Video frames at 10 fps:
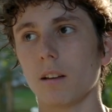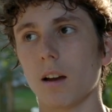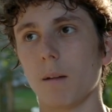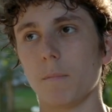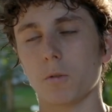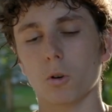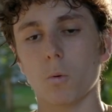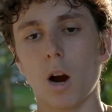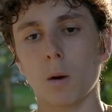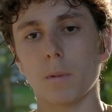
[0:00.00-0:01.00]
um, this
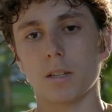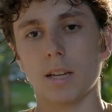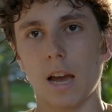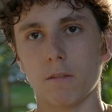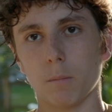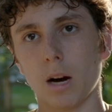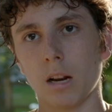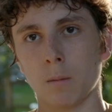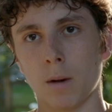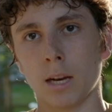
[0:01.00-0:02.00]
requirement to have the body
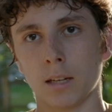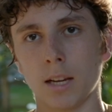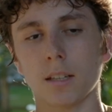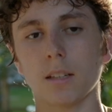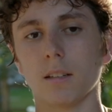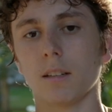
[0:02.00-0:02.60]
and the mind connected.